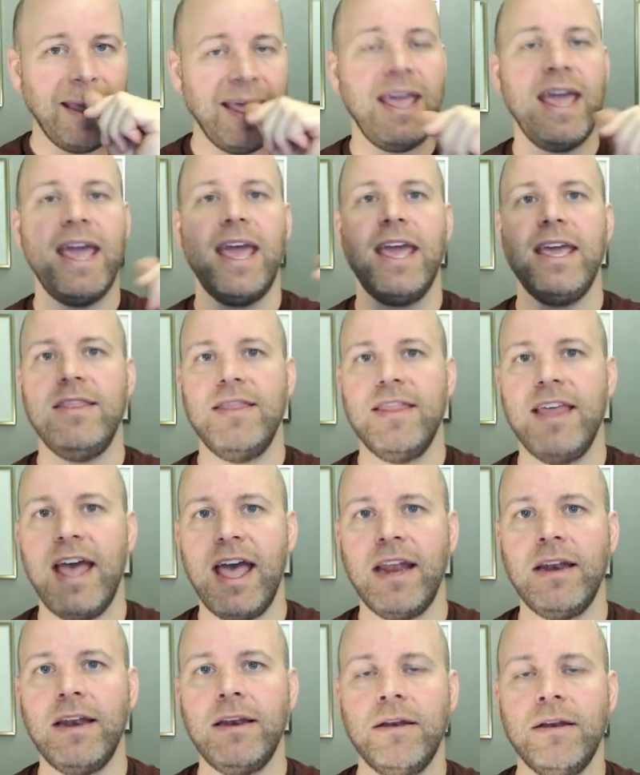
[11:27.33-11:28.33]
And
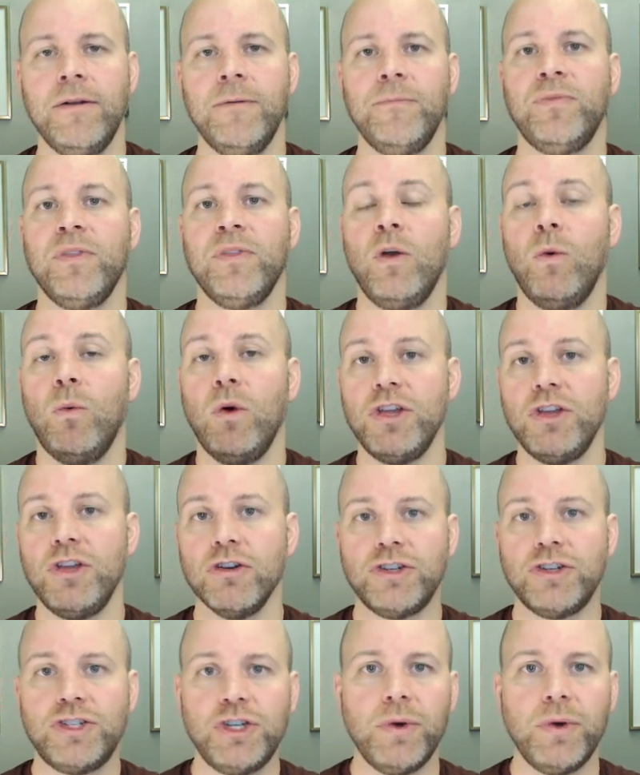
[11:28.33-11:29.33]
then what you're
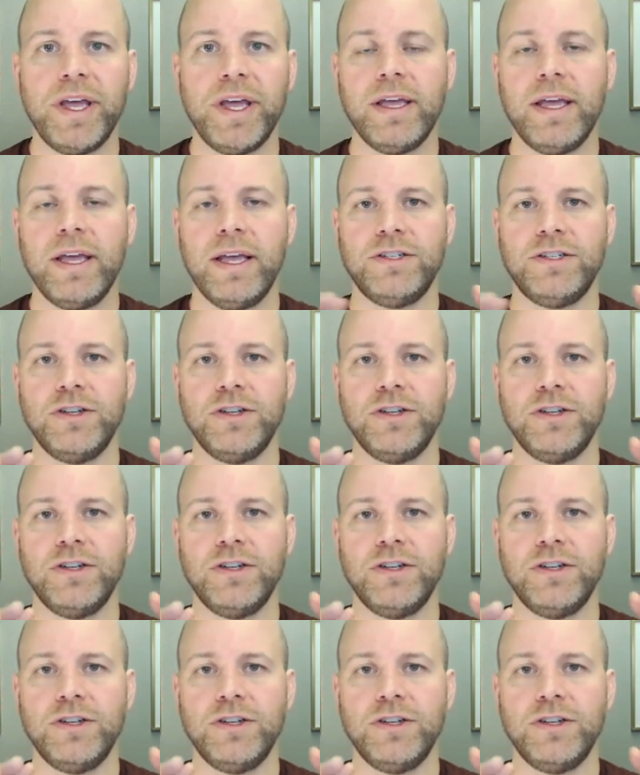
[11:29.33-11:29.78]
doing is